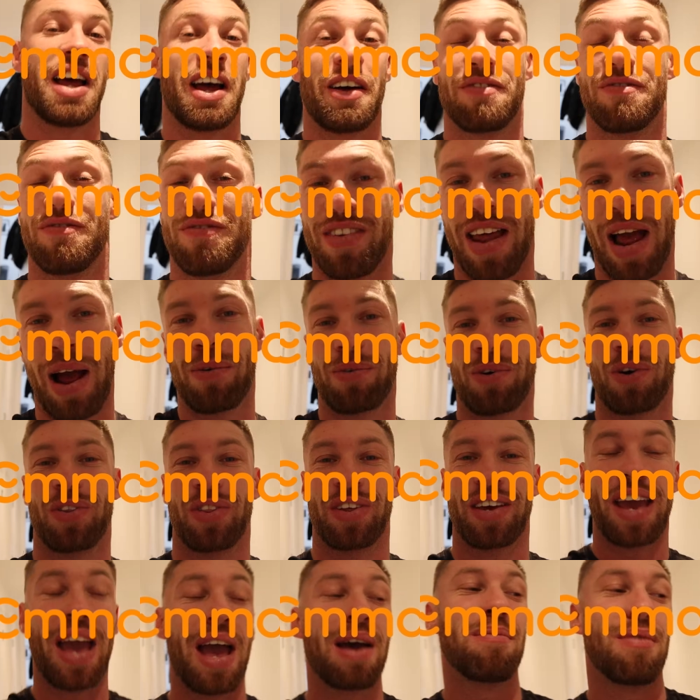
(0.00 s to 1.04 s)
I've now got
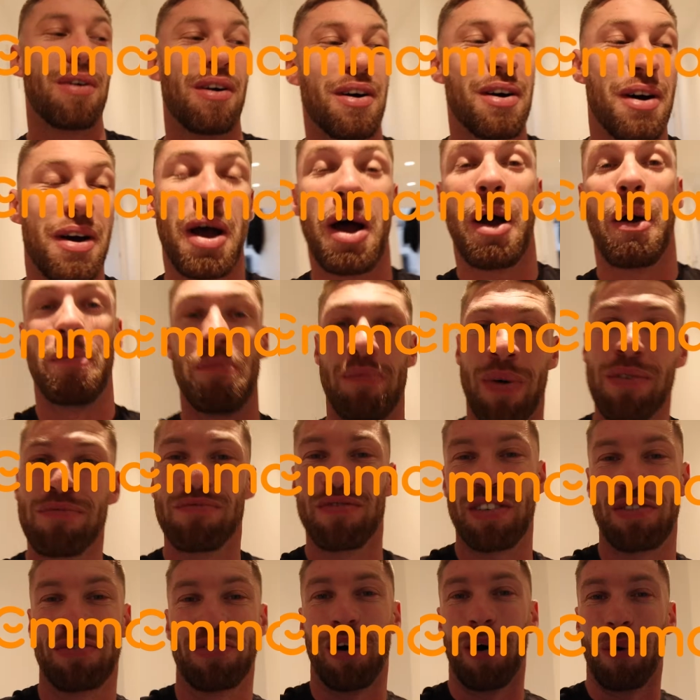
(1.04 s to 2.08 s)
the Emma
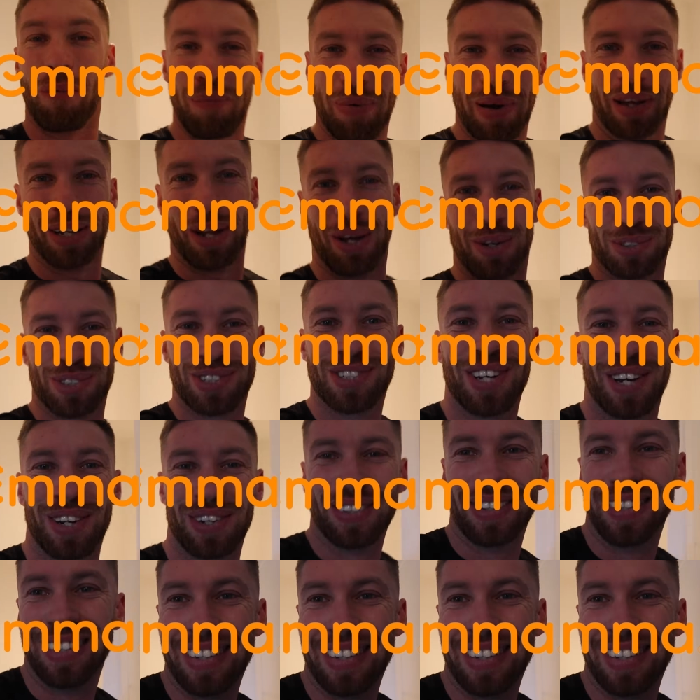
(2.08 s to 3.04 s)
memory foam pillows too.